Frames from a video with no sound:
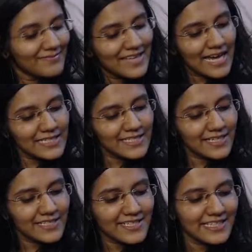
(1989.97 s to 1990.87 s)
Hi,
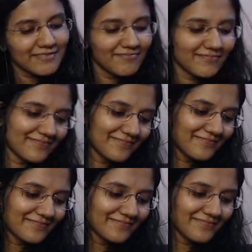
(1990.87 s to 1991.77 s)
Shri.
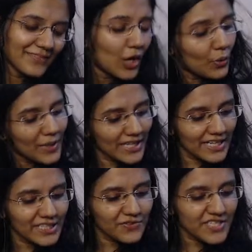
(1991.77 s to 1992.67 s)
Oh, we
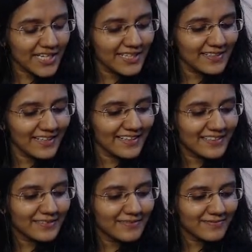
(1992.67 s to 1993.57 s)
kind of share like
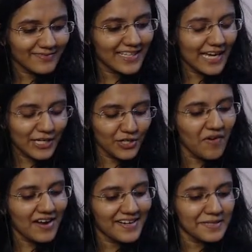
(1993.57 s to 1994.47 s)
the end of
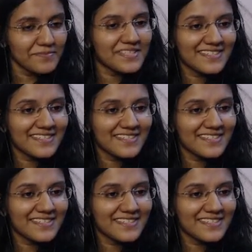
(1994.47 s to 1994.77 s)
our names.